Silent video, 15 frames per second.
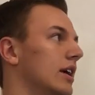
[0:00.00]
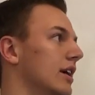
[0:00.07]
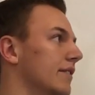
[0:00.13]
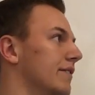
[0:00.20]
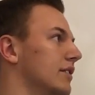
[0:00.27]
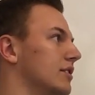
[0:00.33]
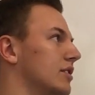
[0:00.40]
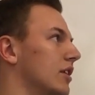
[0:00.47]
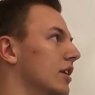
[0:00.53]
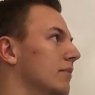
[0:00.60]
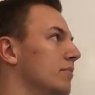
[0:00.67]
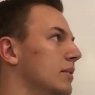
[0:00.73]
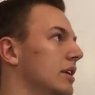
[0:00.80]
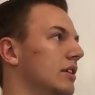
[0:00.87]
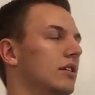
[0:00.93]
if it's going
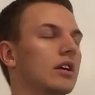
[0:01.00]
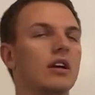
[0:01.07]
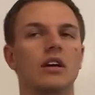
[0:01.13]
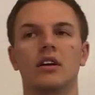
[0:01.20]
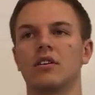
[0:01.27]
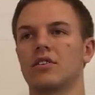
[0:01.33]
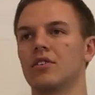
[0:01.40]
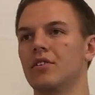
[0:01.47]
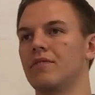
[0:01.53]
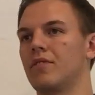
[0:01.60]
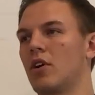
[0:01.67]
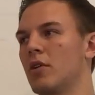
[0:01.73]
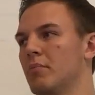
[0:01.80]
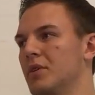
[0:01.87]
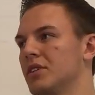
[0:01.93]
to be good
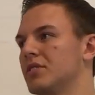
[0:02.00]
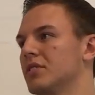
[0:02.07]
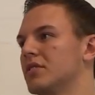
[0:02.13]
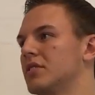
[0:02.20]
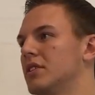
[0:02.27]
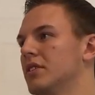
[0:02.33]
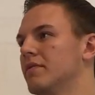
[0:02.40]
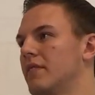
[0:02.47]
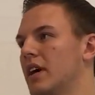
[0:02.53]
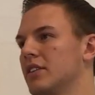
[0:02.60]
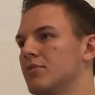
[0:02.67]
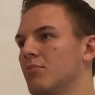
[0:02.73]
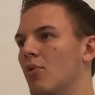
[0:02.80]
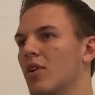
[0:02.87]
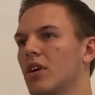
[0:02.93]
for our business to
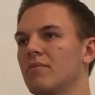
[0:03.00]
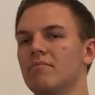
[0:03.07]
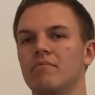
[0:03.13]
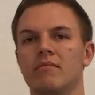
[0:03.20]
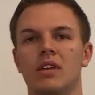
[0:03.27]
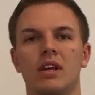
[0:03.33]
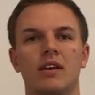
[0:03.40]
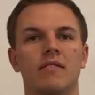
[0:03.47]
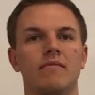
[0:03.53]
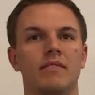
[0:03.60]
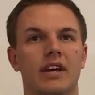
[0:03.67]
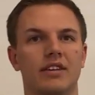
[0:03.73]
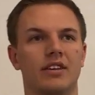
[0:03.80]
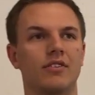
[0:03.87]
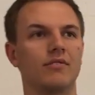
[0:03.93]
invest more.
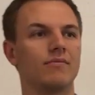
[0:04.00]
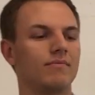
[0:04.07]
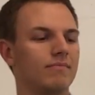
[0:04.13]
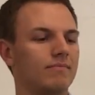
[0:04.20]
Thank you.